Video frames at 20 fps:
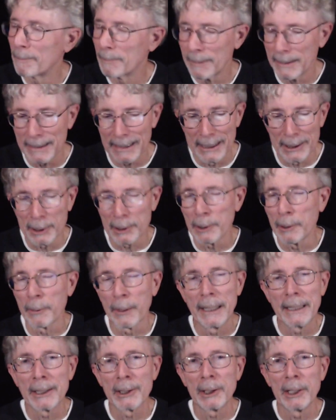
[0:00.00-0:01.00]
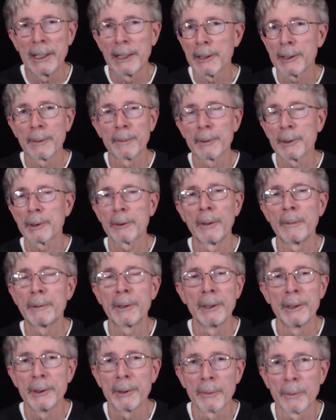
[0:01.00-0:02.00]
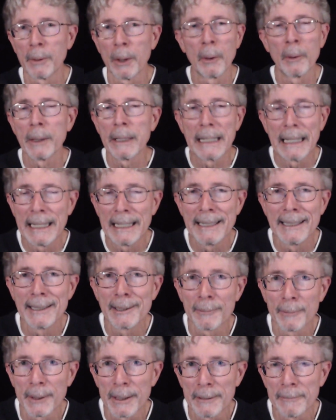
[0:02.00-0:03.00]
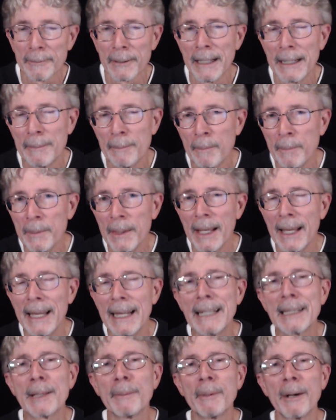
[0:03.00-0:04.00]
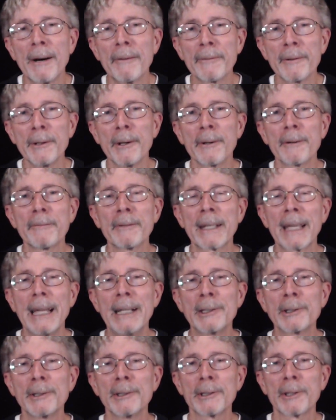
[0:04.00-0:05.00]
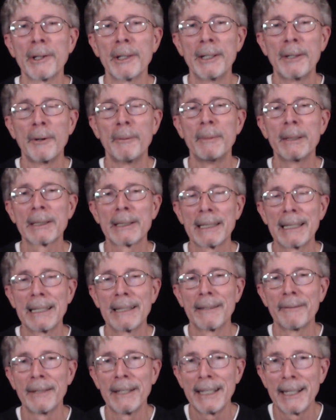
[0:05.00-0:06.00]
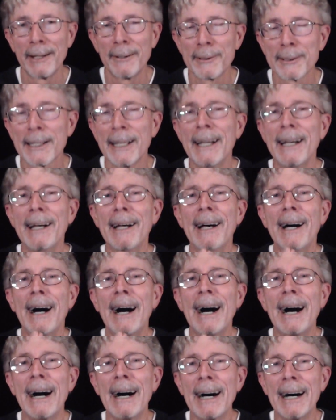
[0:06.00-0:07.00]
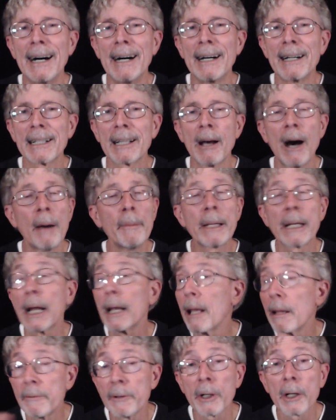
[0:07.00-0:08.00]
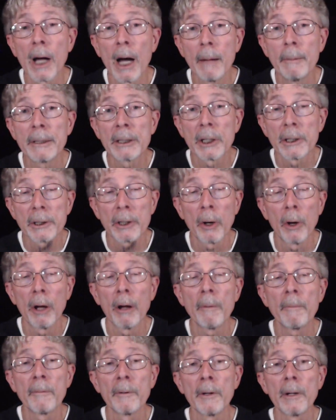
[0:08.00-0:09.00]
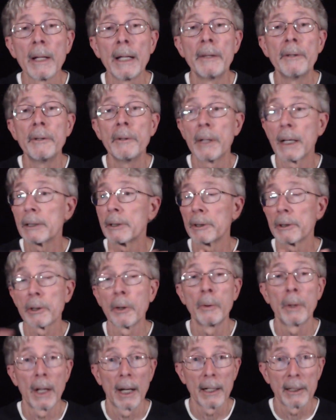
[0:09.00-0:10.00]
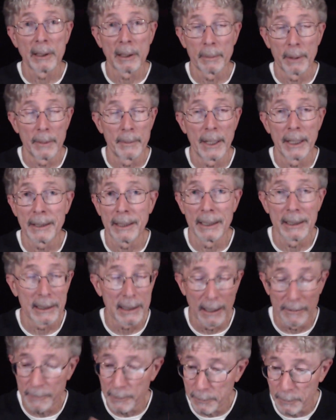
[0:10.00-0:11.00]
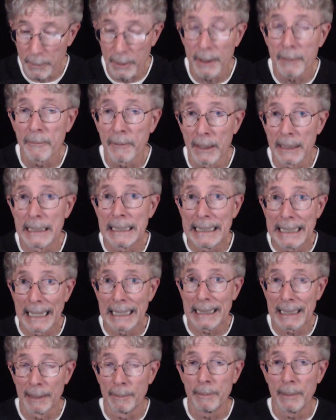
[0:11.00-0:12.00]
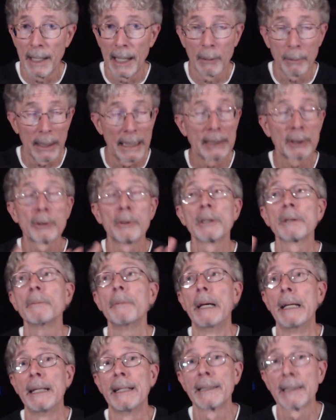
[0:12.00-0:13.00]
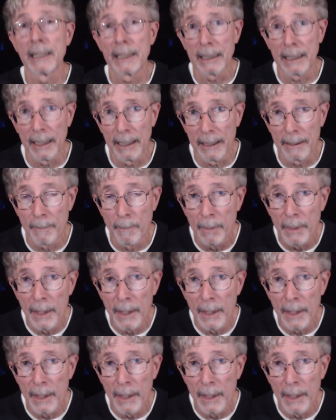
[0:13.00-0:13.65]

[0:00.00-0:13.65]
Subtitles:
It's great to see the subscriptions rolling in. It's really fun. Hit the bell for notifications so you don't miss any of the videos. Comment. I love your comments. They're so helpful, and you guys are so knowledgeable about this stuff. It's really fun to get them. I will answer as many as I can.